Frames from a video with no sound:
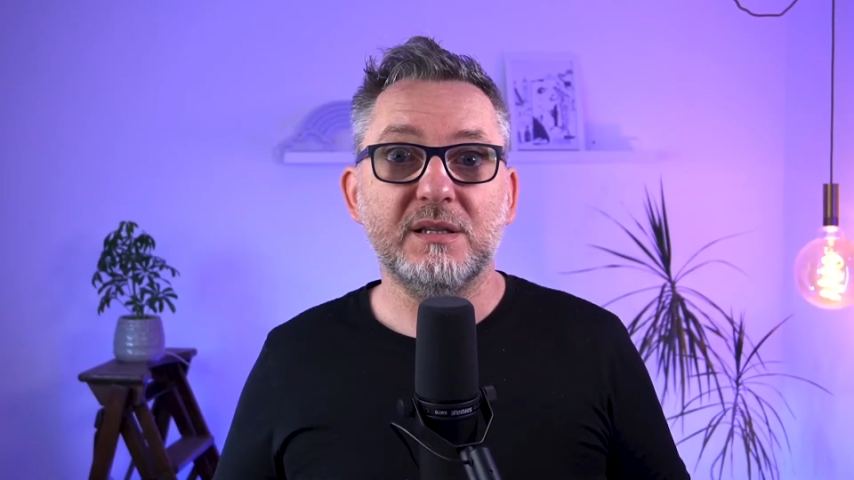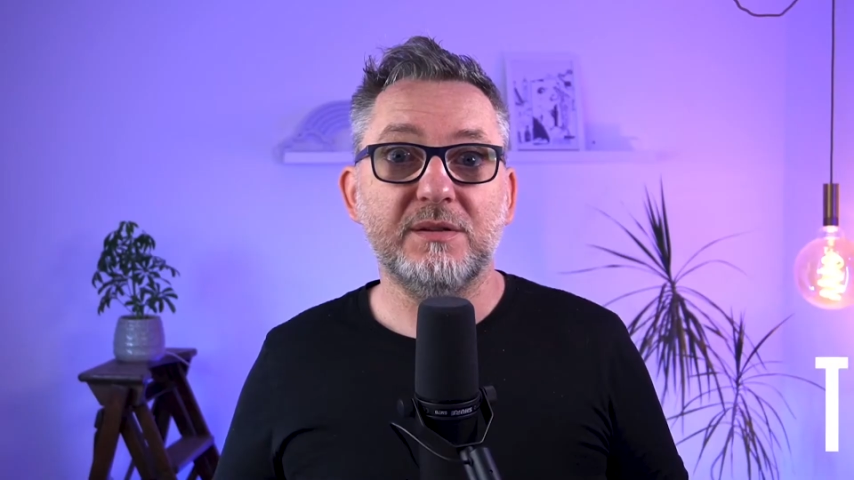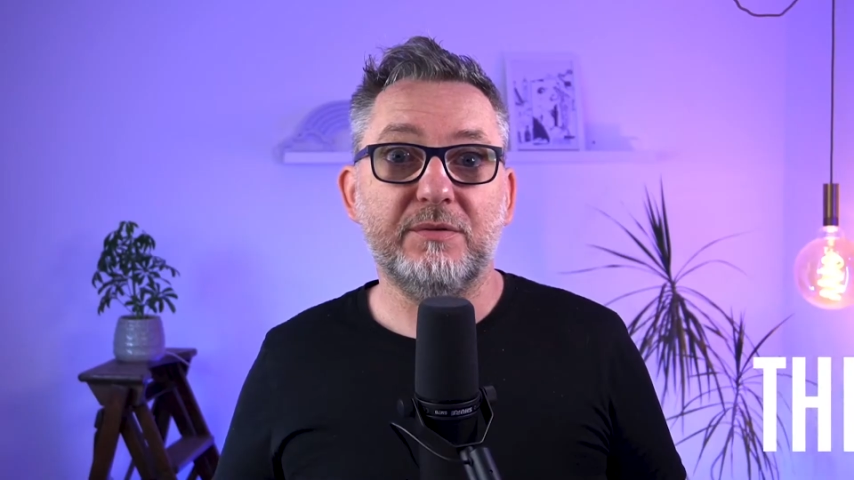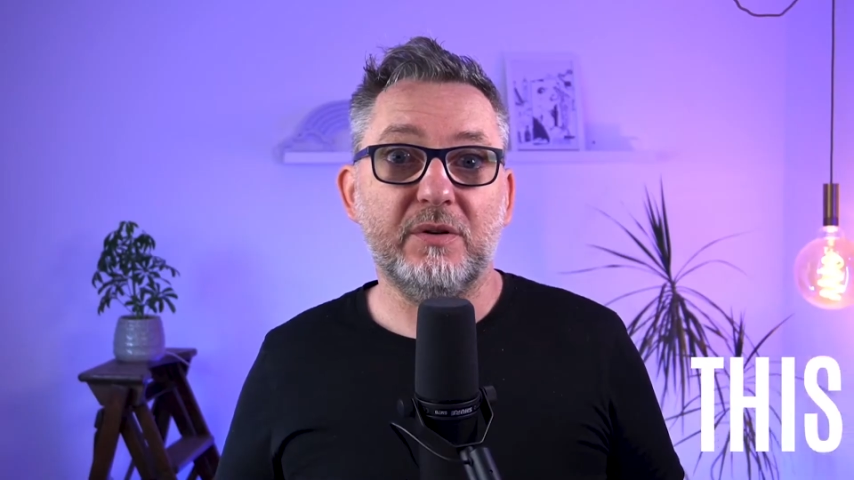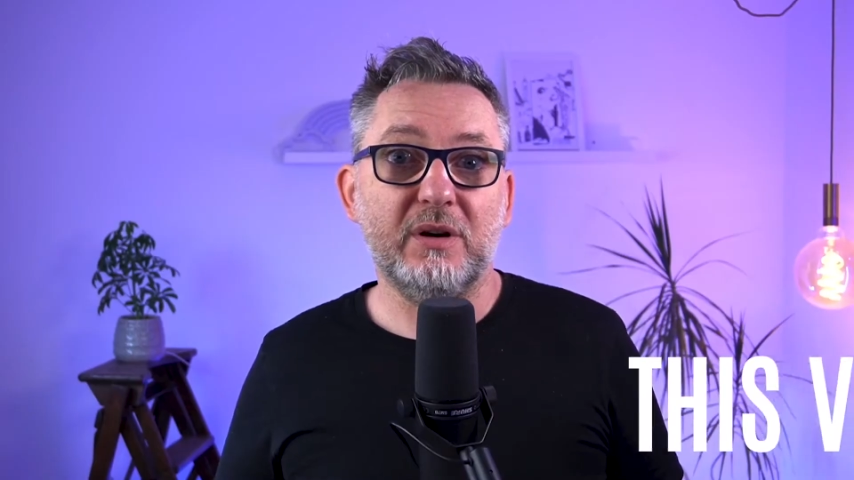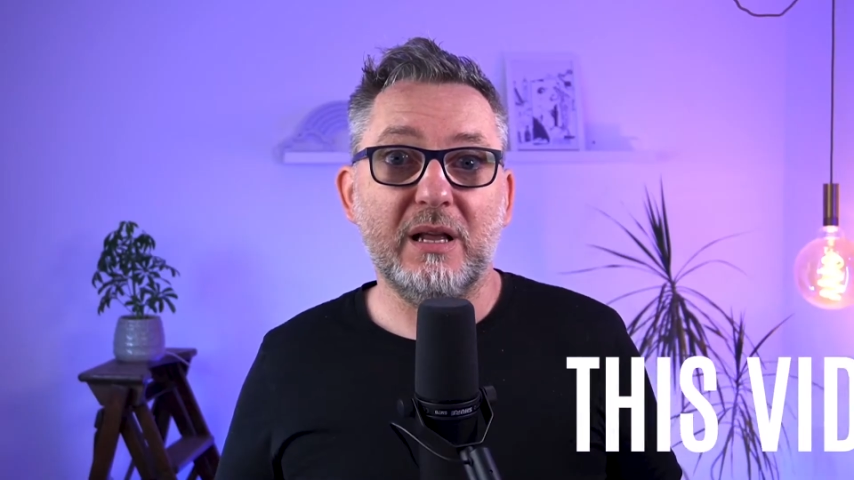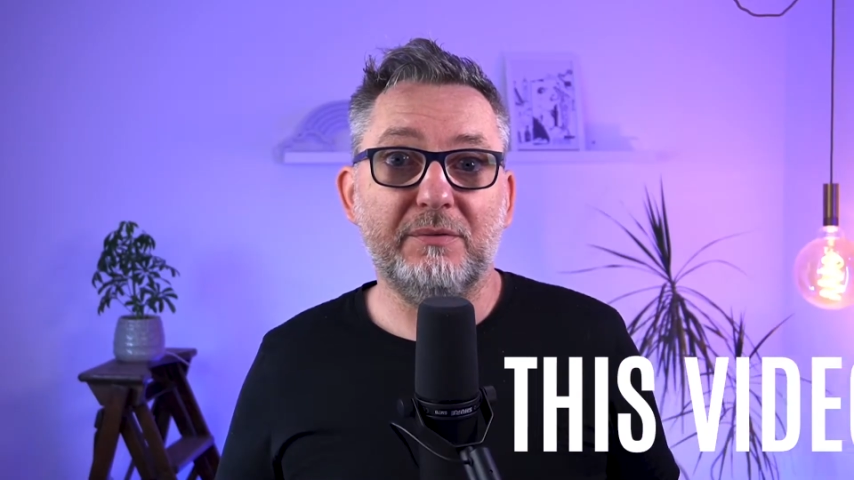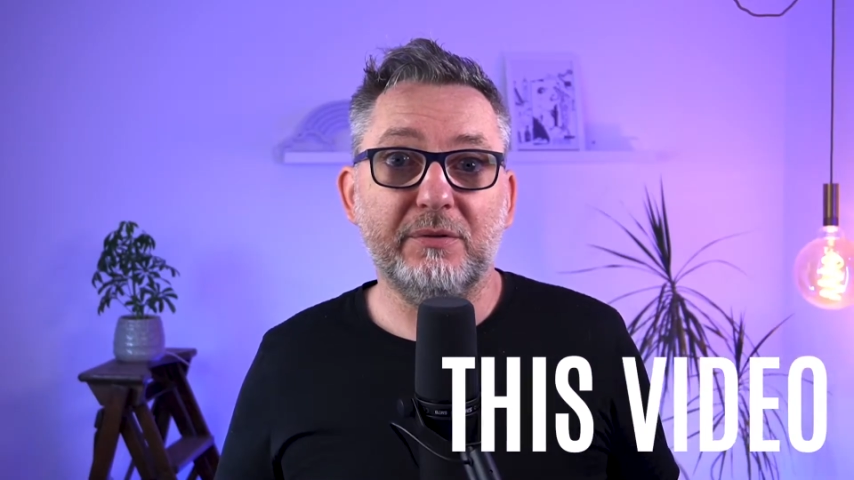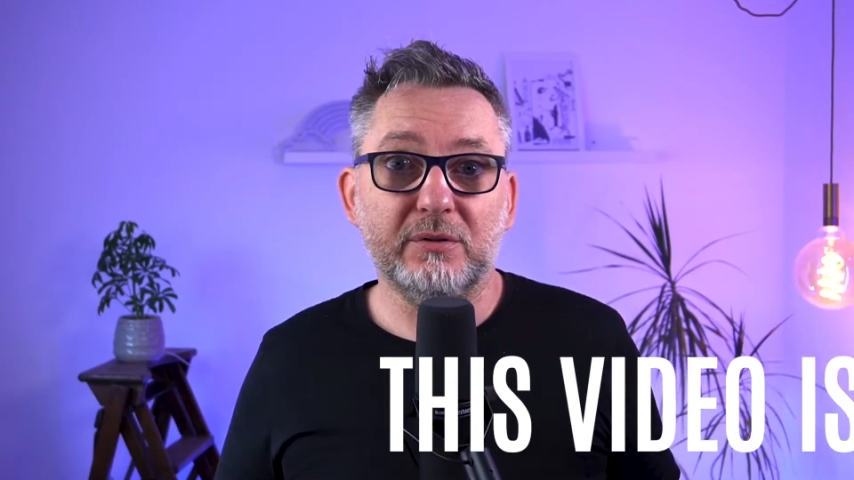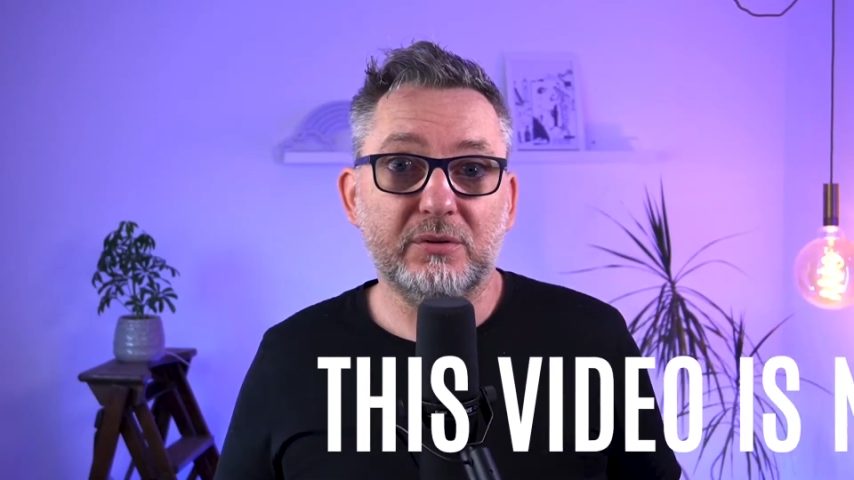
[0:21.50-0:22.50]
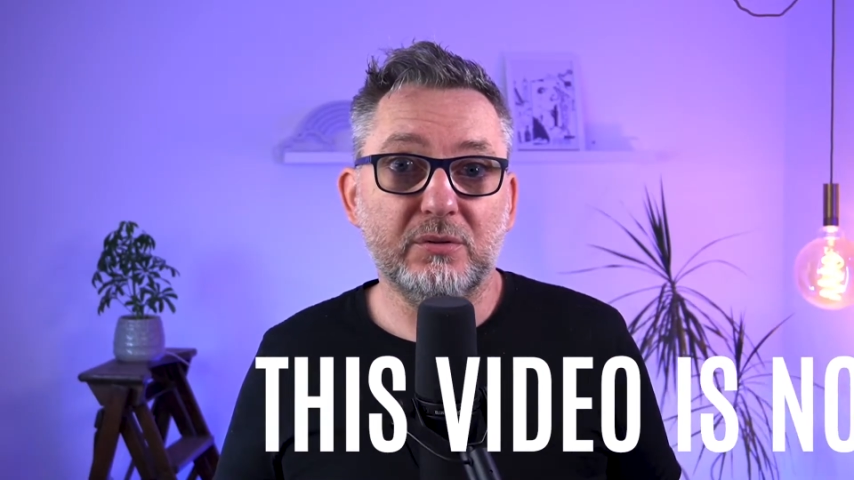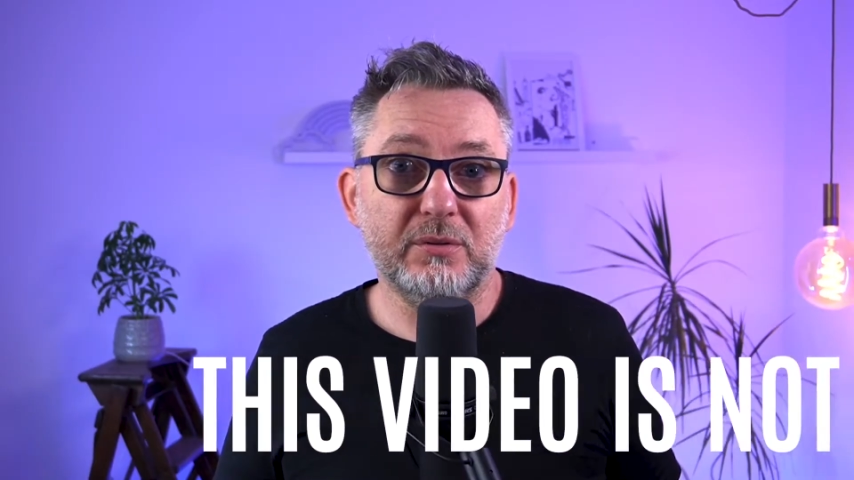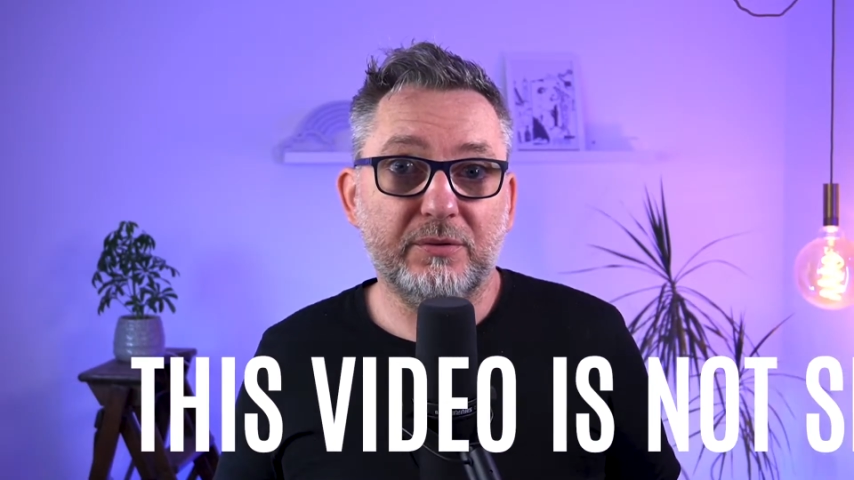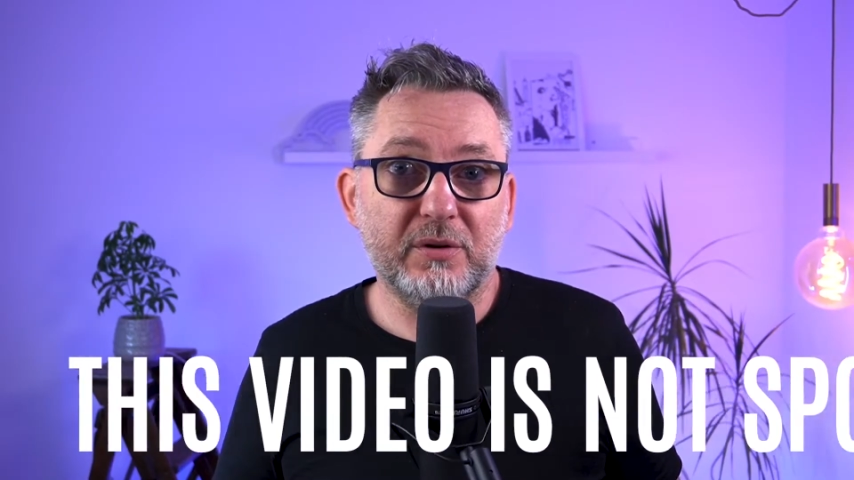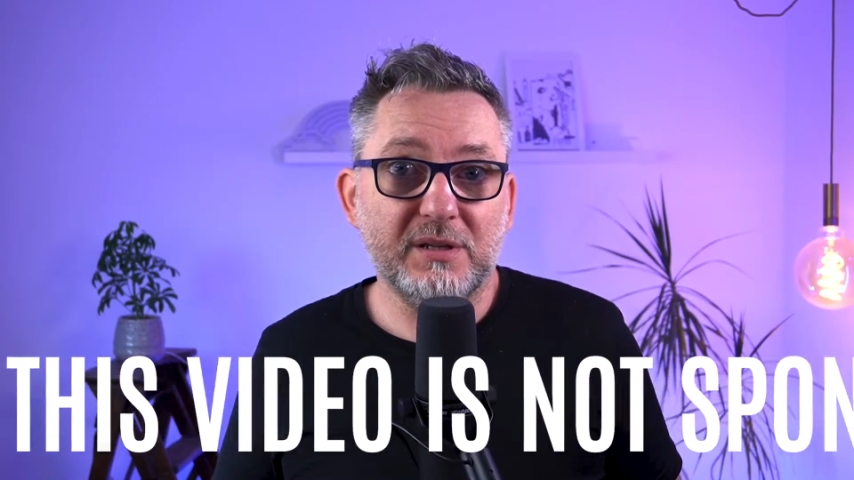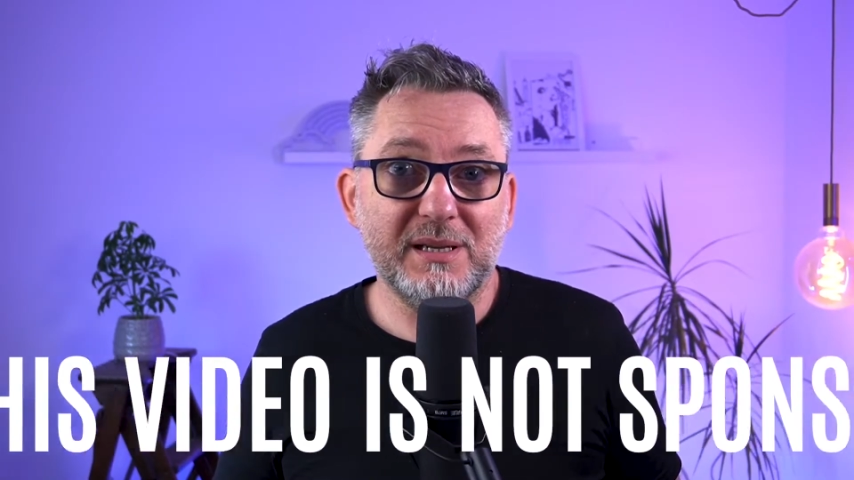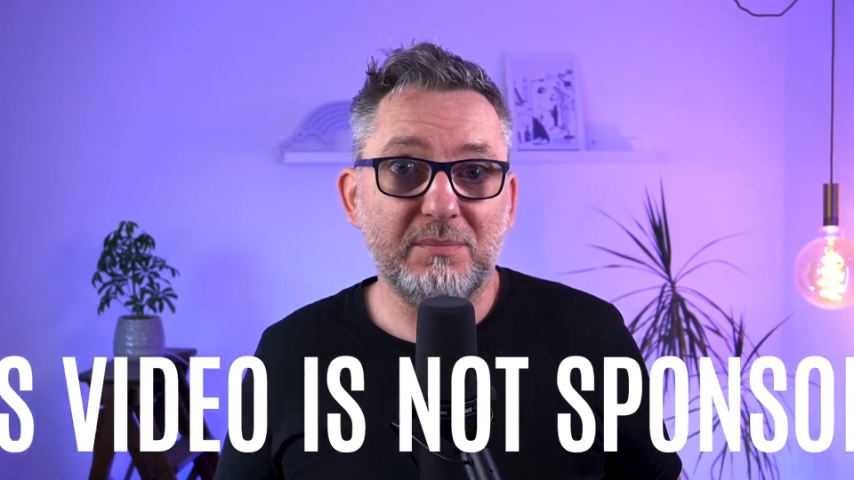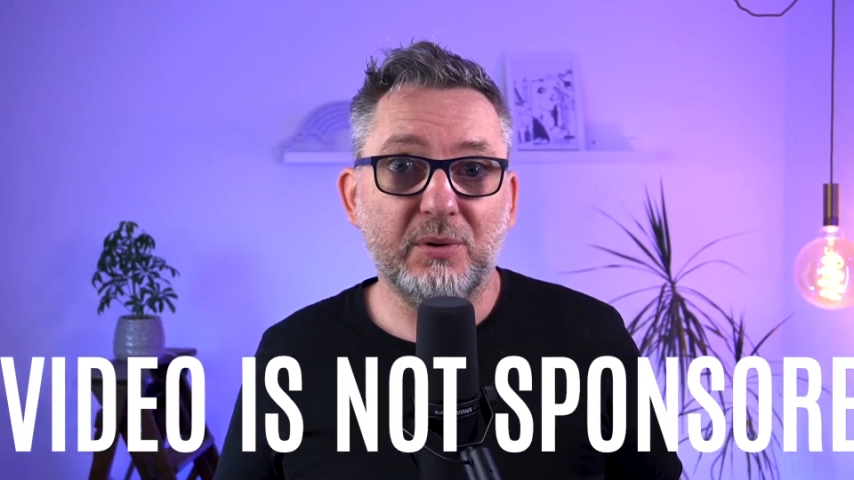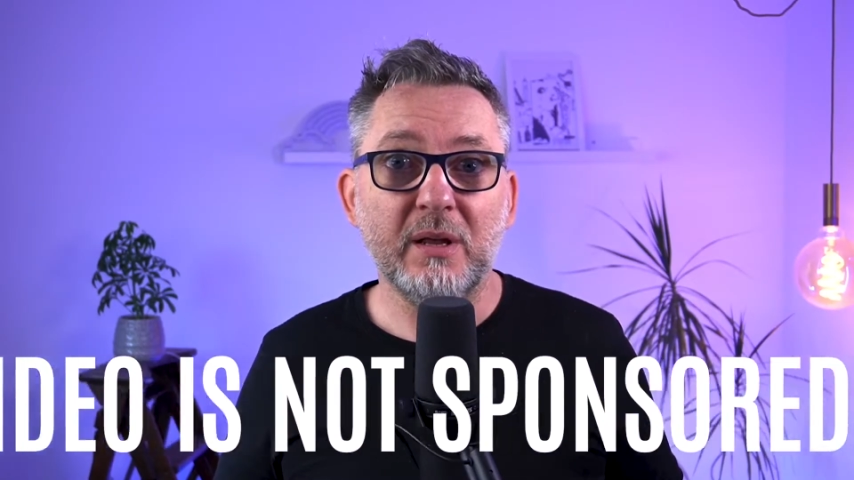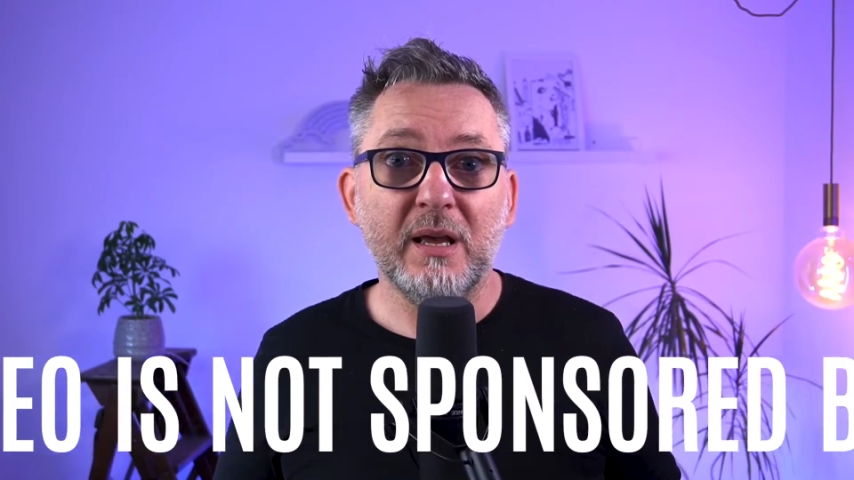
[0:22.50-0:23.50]
is a very helpful tool, for
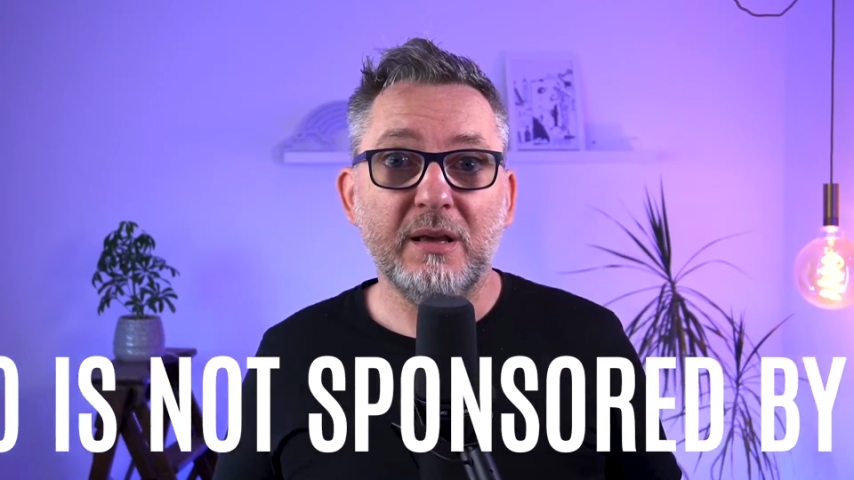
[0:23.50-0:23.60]
example,